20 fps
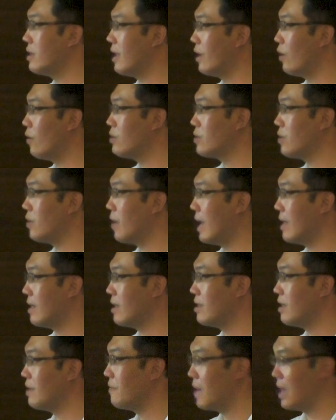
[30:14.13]
They also
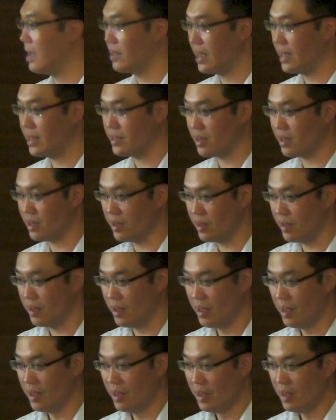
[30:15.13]
identified there's a
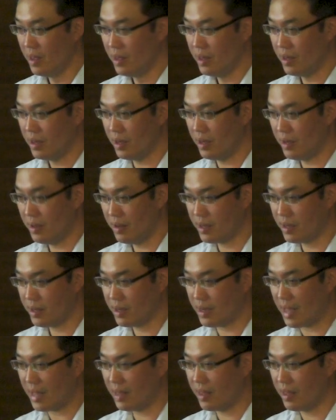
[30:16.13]

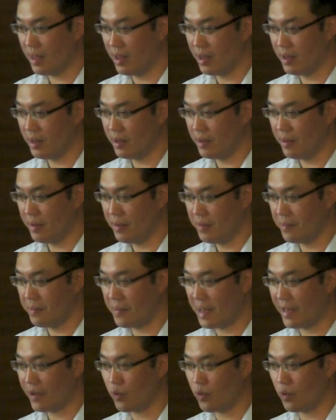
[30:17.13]
gut
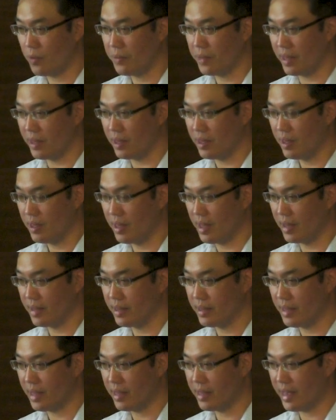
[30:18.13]
microbe.
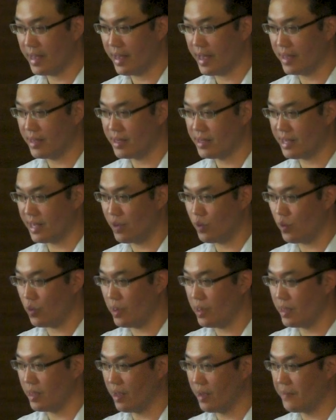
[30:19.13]
They can
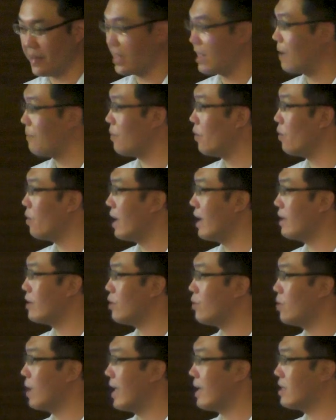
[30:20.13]
secrete the
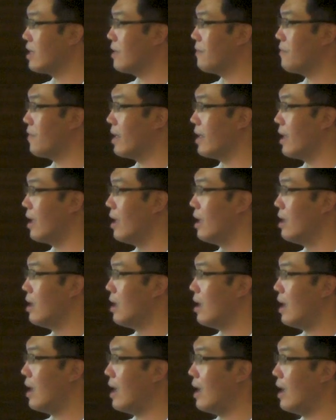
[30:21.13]
metabolite to activate
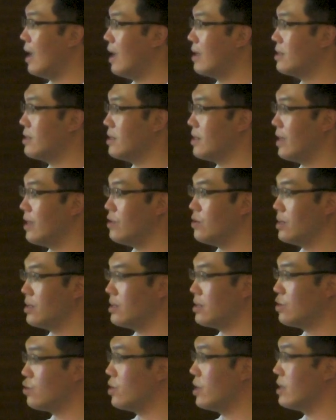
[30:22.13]

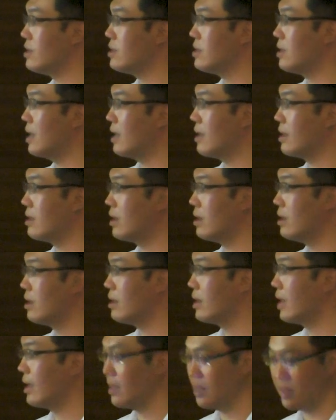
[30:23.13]
oxidation stress
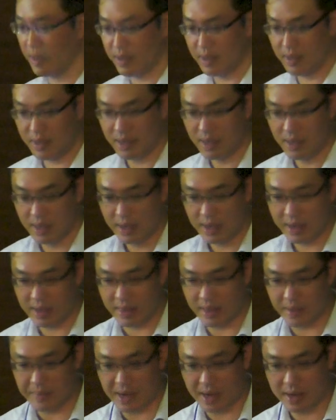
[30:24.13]

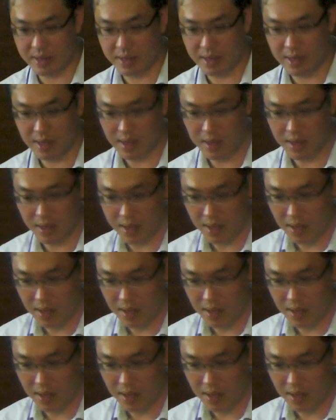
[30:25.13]
in the body.